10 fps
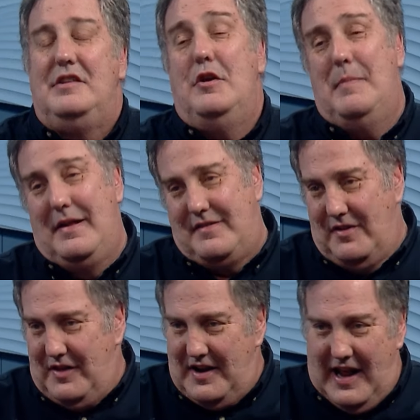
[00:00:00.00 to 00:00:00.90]
You
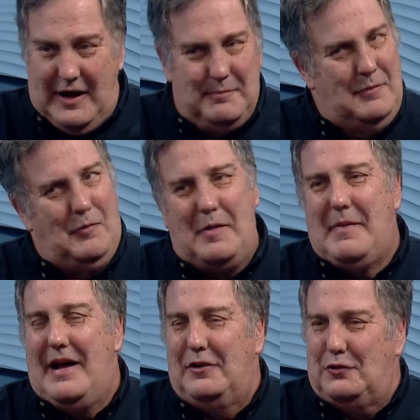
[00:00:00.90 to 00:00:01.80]
mentioned the name. We
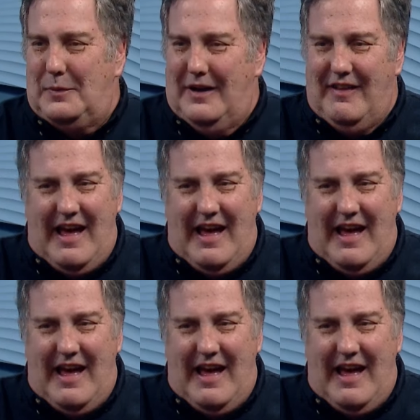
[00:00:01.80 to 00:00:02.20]
might as well